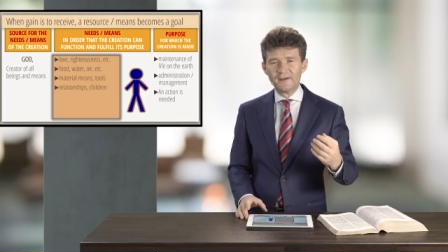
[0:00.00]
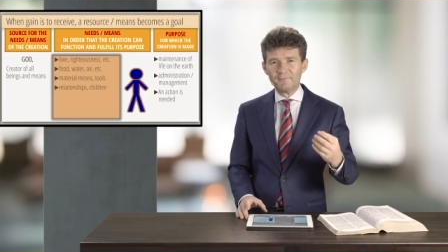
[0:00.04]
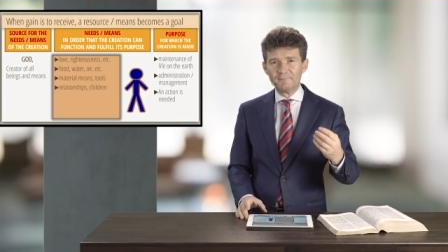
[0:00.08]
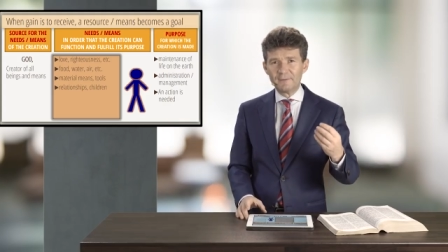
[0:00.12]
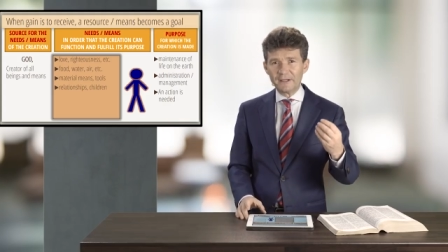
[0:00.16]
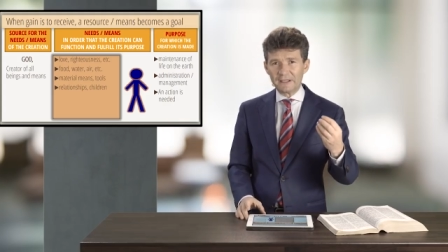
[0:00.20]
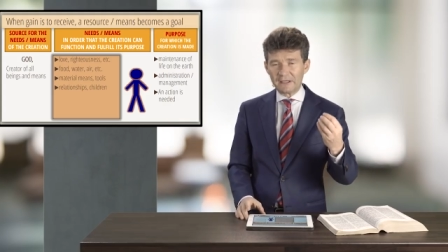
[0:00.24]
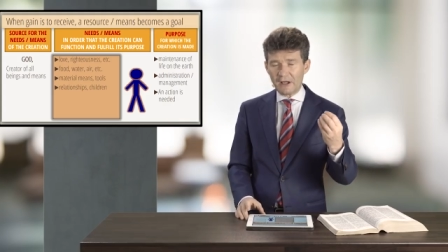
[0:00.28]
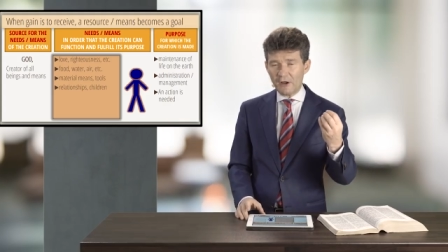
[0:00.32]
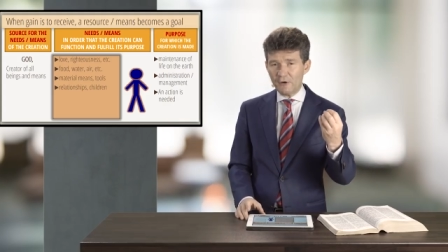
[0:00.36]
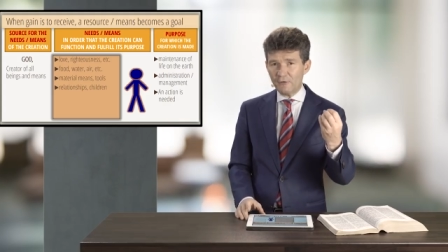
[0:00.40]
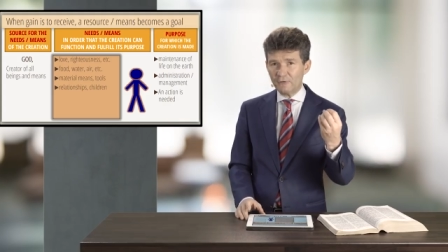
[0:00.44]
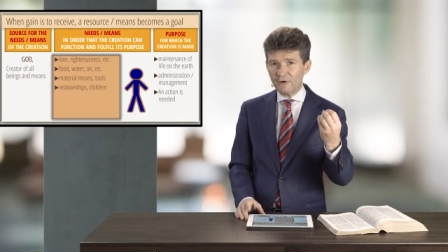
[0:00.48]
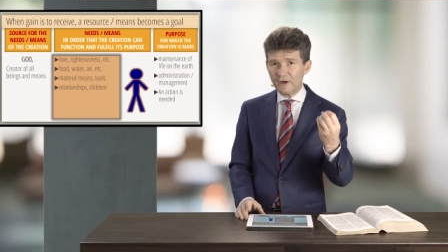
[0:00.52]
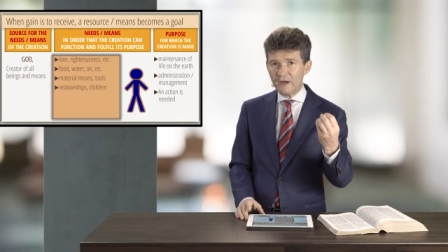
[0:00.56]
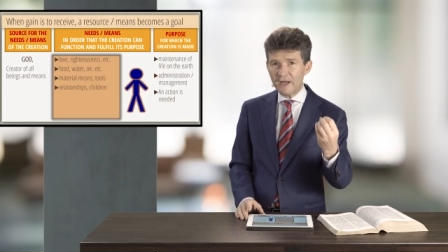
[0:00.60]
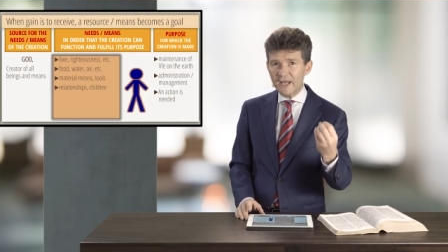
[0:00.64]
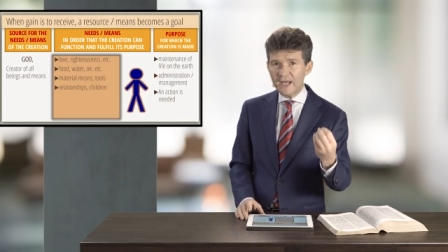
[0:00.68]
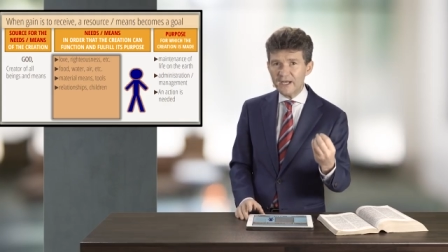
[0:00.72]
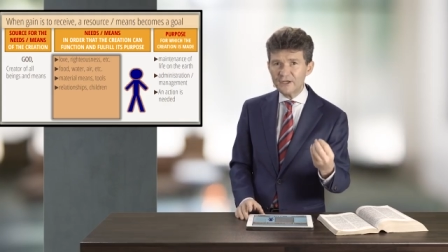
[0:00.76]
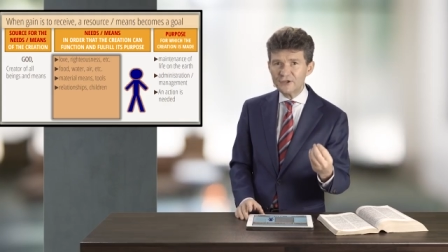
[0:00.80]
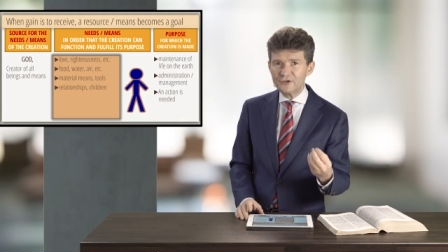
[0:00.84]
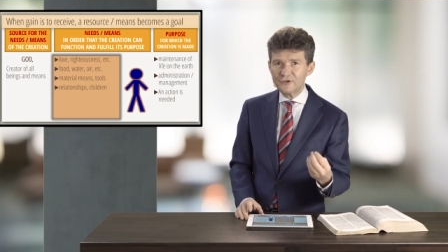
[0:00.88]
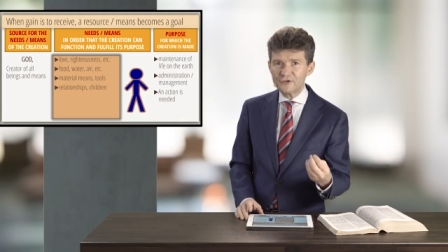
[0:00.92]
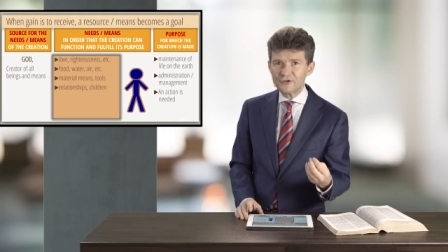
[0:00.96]
But our
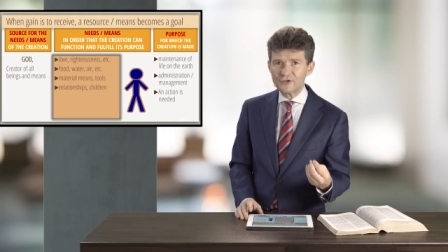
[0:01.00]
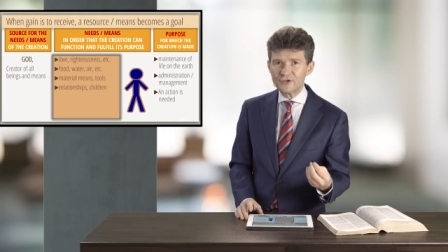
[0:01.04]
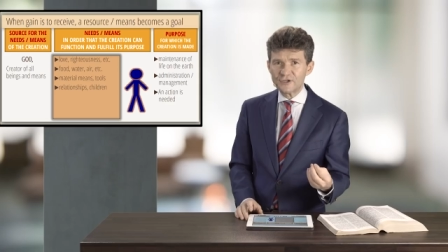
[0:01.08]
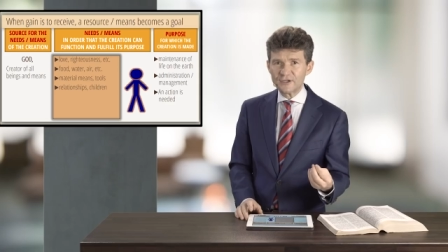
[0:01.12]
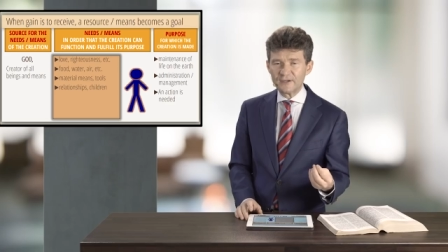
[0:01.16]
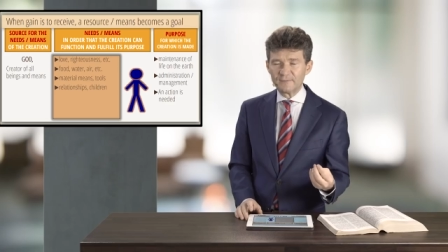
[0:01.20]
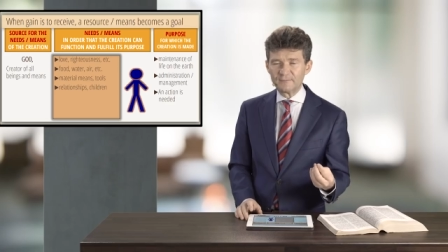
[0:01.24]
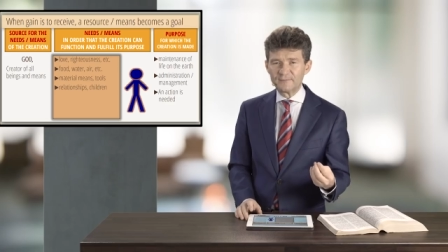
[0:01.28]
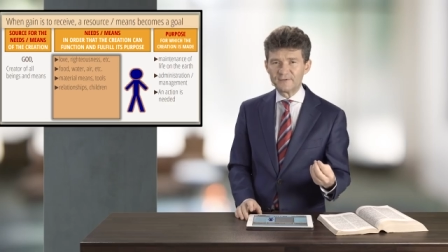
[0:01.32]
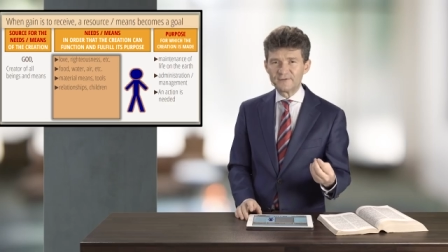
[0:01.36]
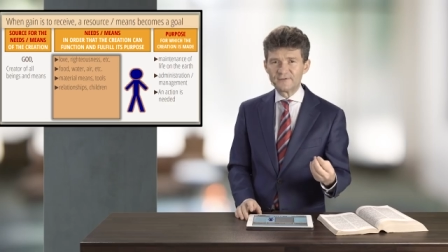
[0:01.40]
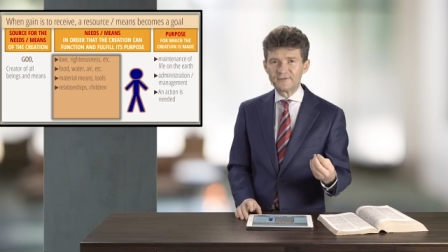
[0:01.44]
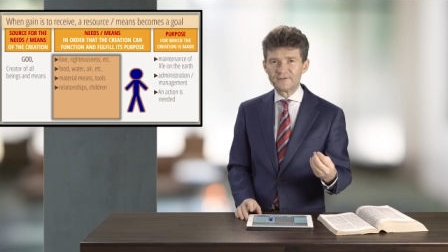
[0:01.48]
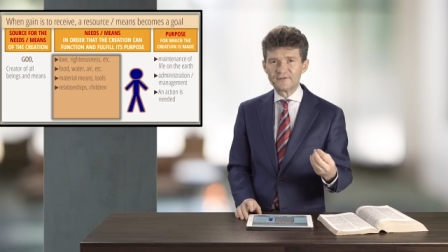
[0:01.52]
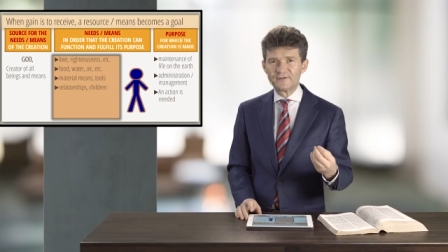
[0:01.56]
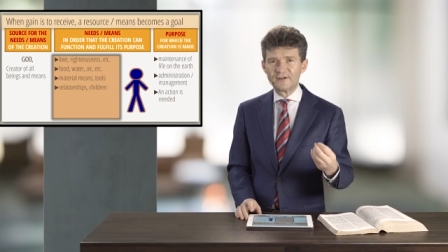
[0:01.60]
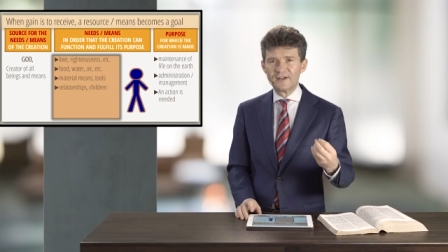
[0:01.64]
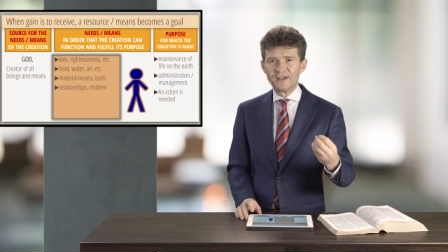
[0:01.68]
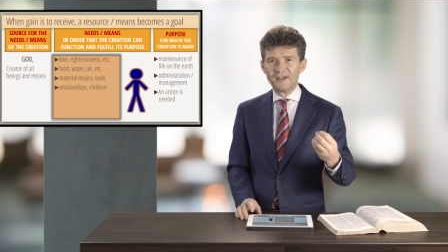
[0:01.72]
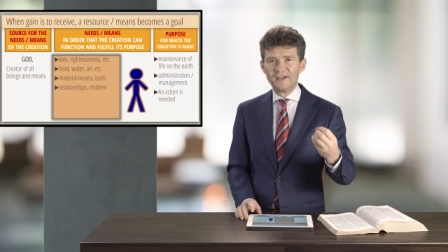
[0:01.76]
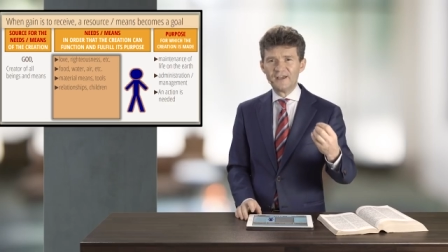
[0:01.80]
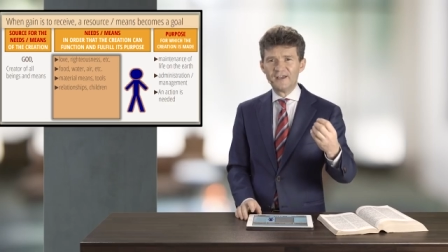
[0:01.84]
relationships